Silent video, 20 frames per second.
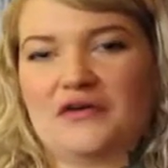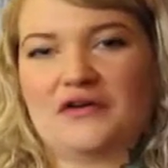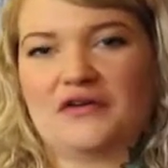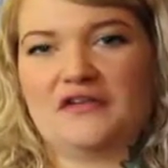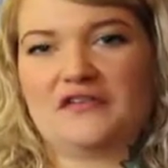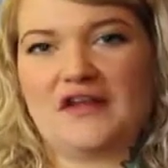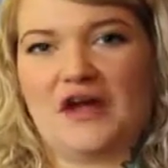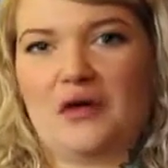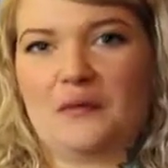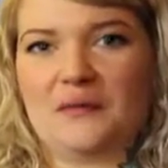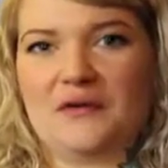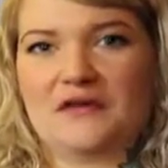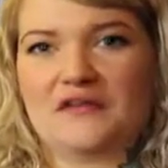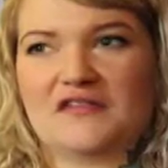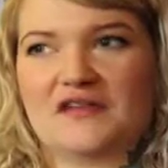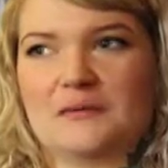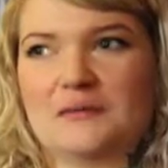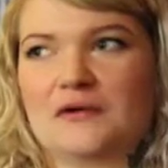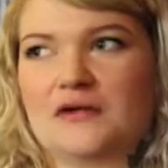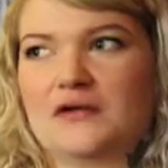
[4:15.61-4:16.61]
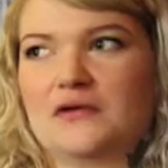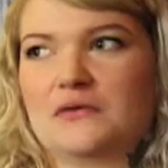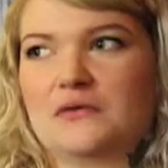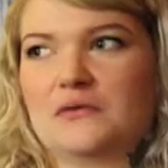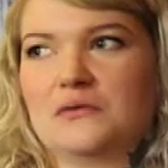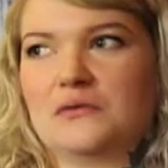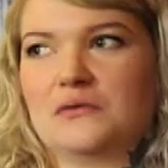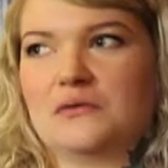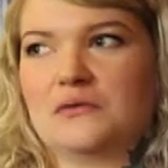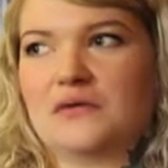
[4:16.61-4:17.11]
it's helping somebody
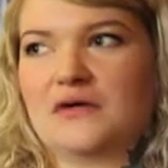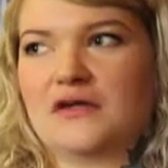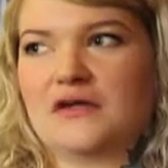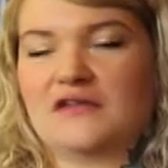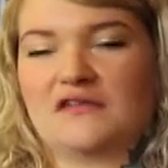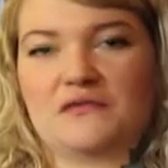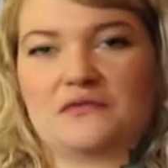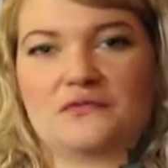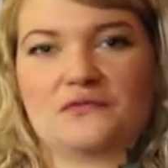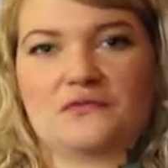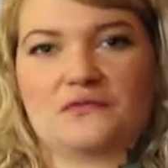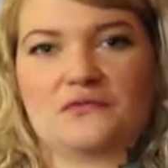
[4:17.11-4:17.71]
who is